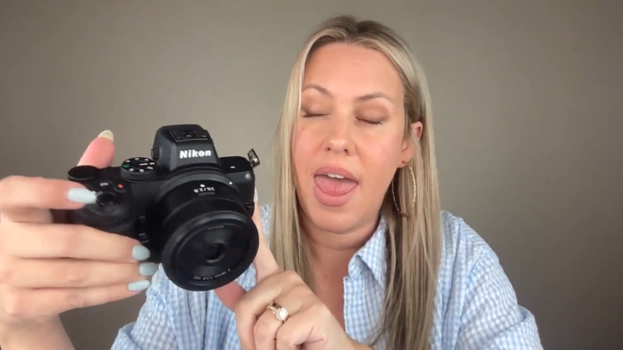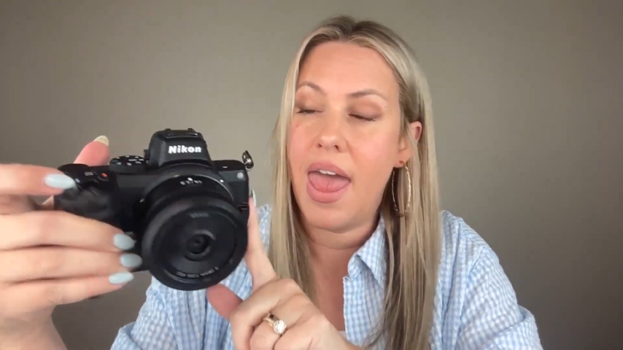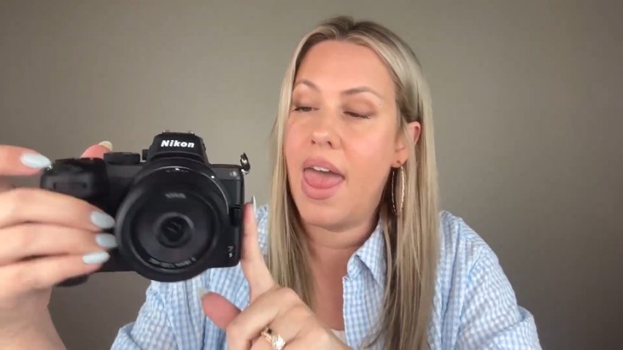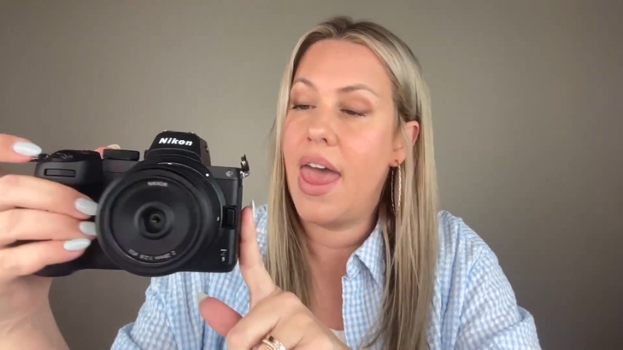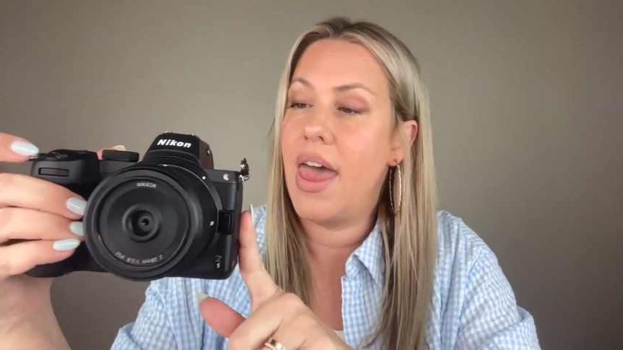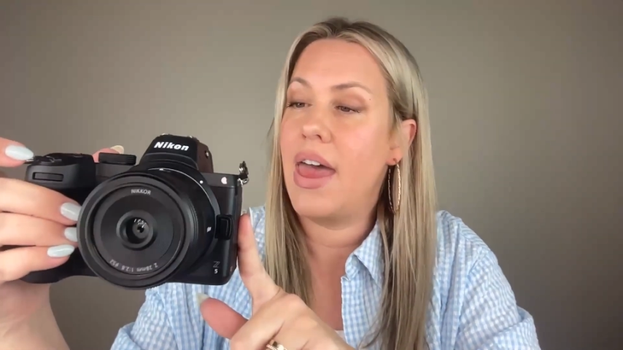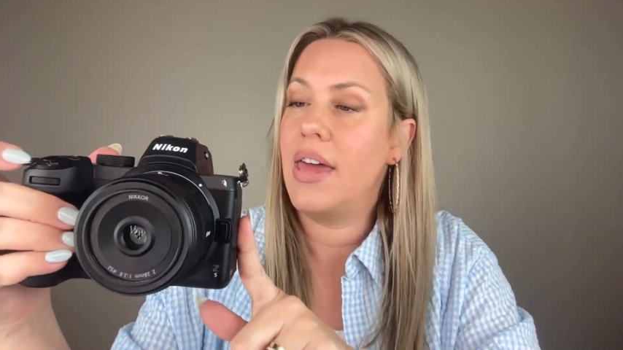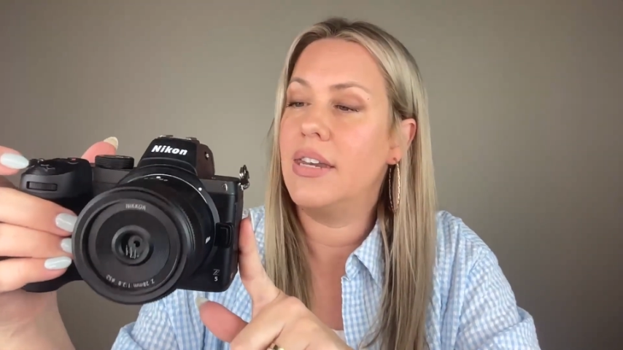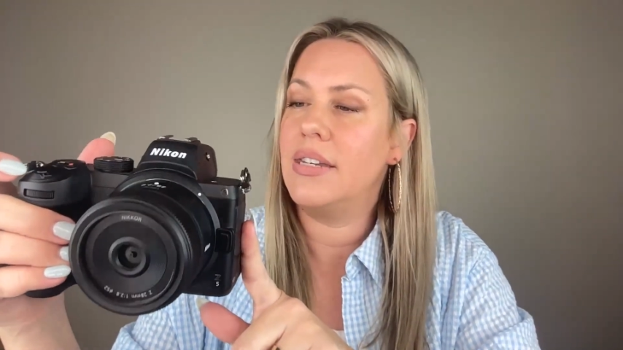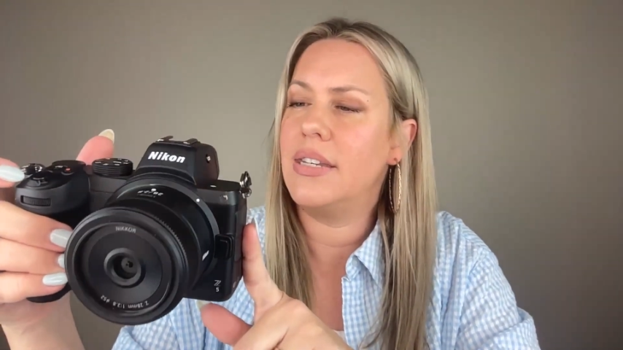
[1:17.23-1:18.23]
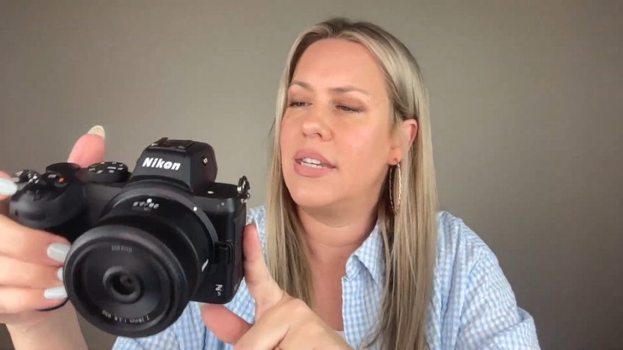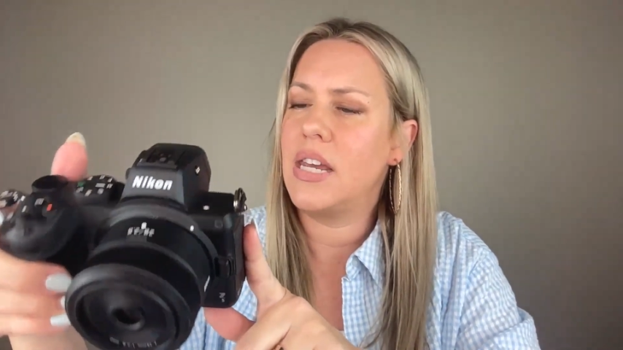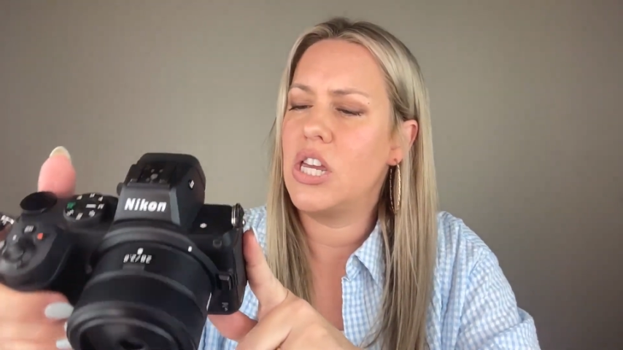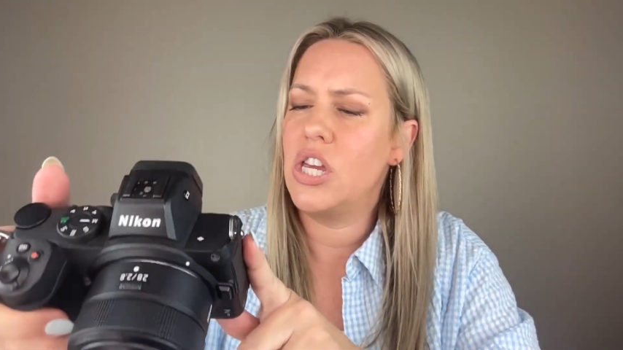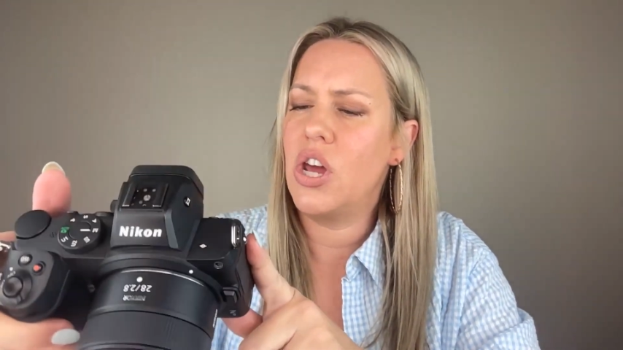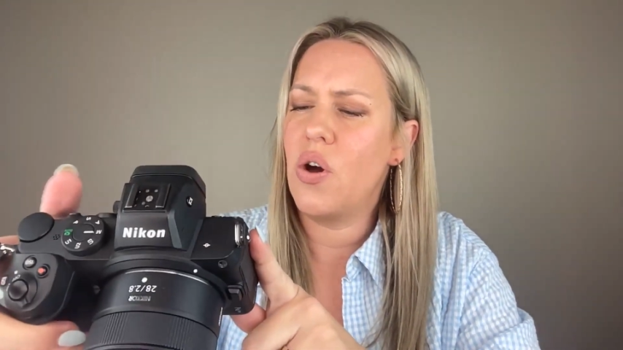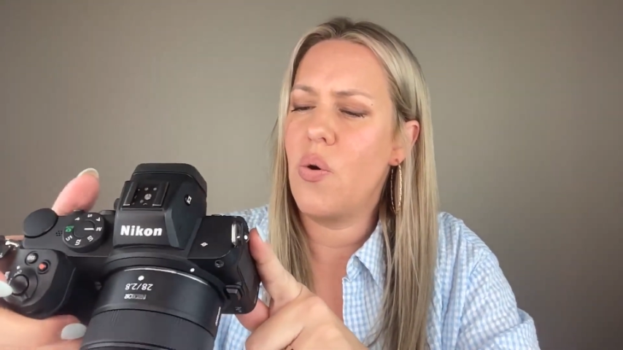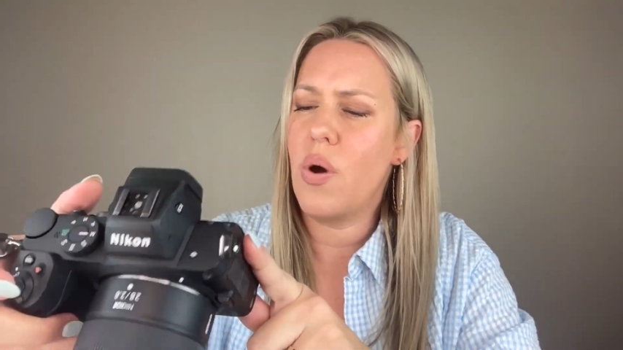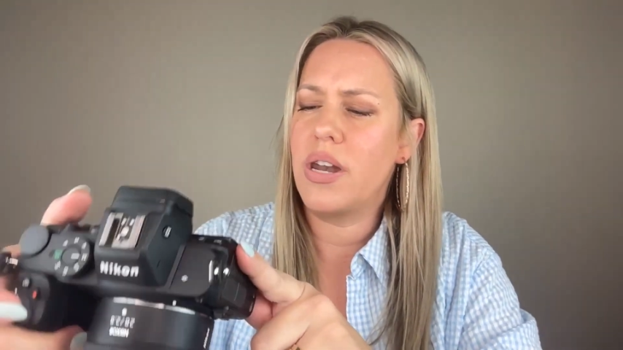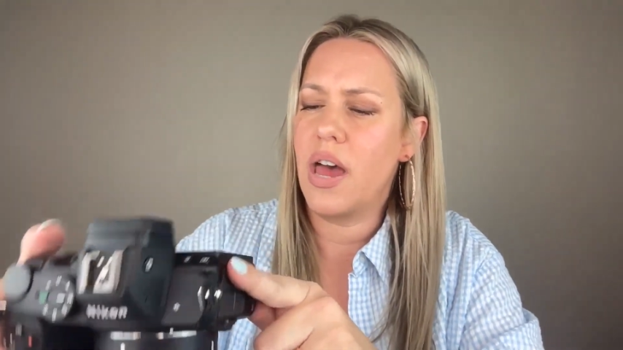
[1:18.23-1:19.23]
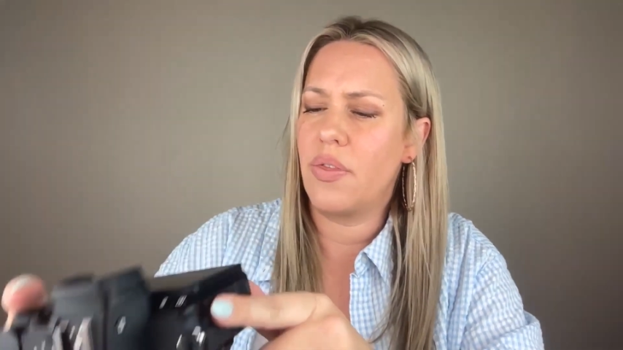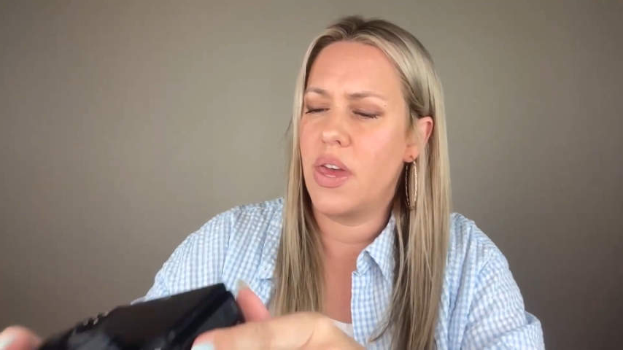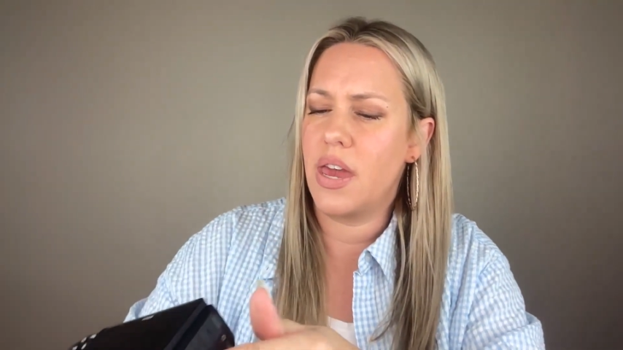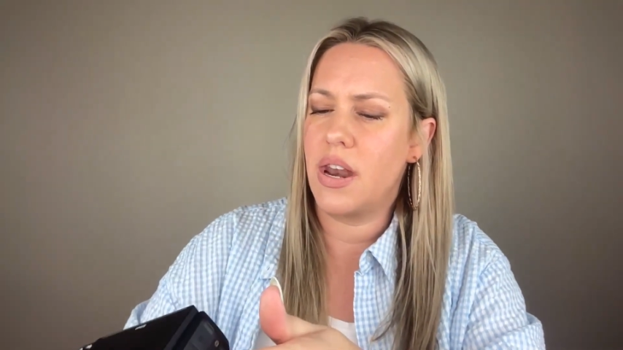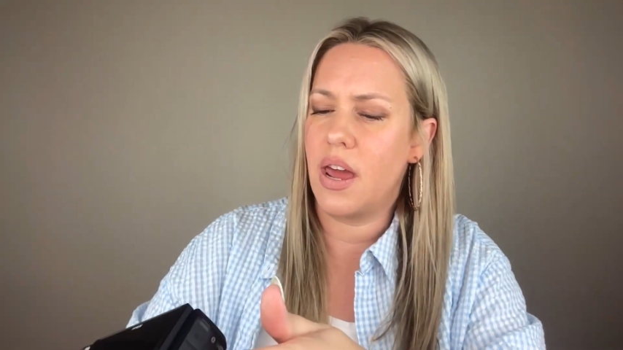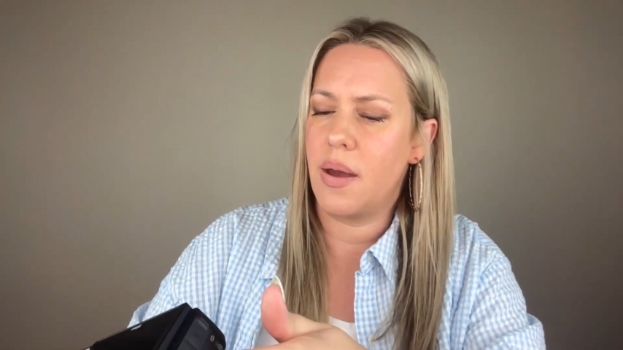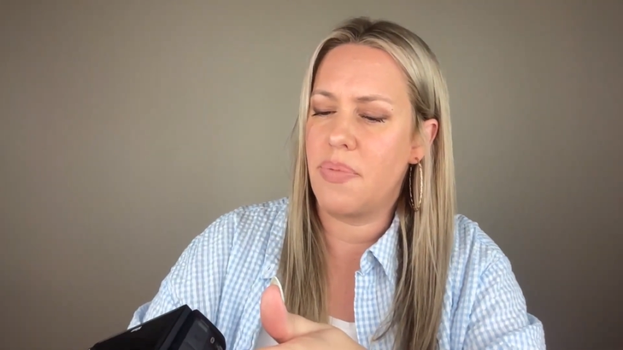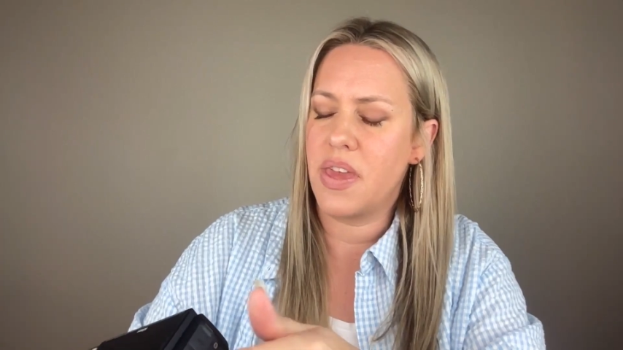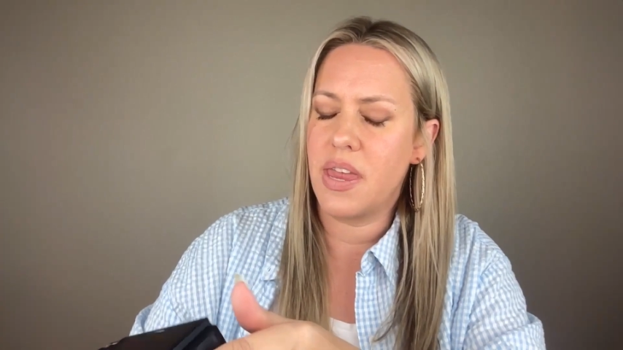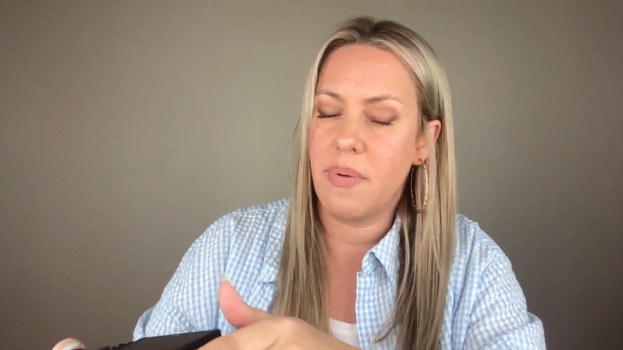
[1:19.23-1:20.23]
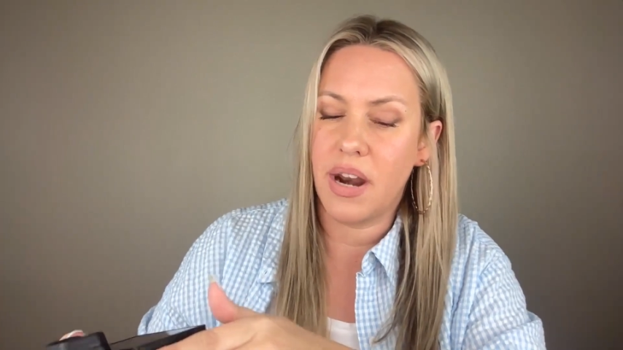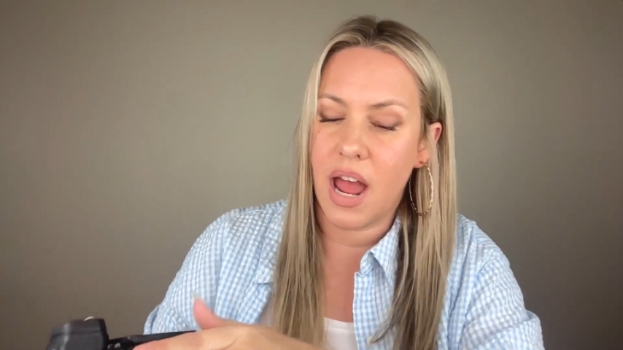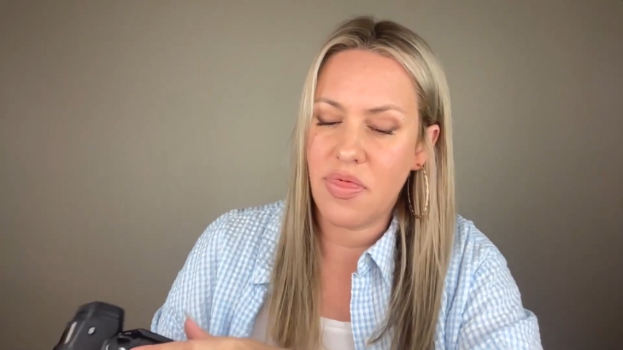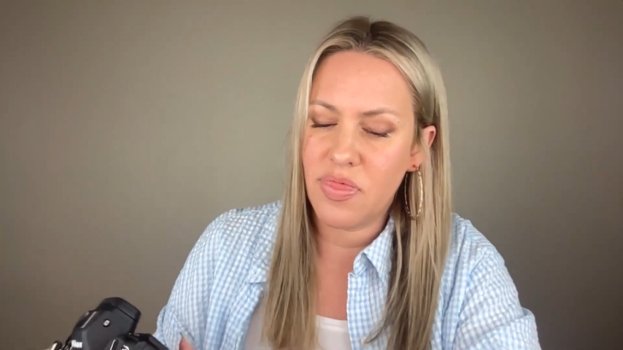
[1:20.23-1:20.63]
And, now that I'm thinking about it,